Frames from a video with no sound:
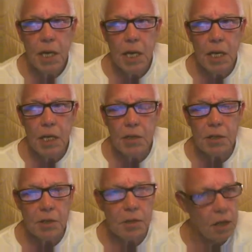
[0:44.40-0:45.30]
and he'd
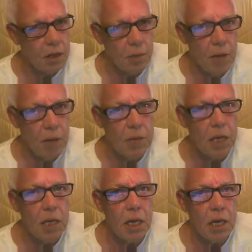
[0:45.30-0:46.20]
start talking about
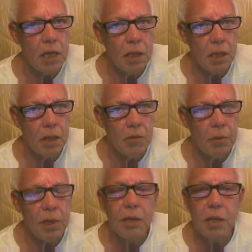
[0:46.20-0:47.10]
me and telling
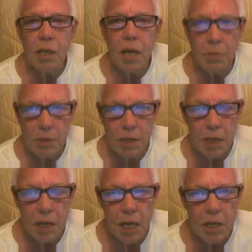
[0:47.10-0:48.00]
everybody that I was
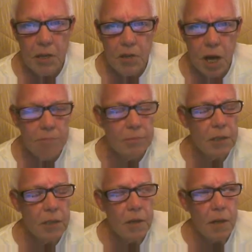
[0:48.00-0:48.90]
lucky I had a job
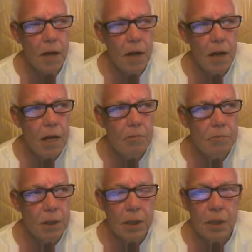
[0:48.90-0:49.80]

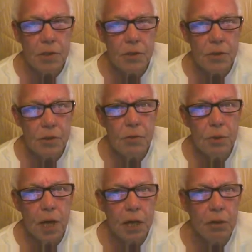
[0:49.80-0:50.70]
because who
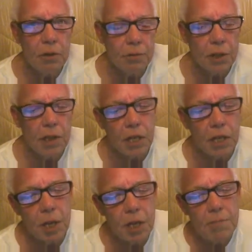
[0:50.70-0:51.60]
would hire a freak
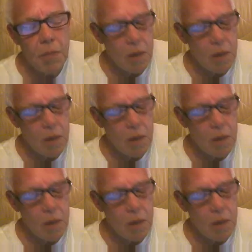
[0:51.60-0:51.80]
like me?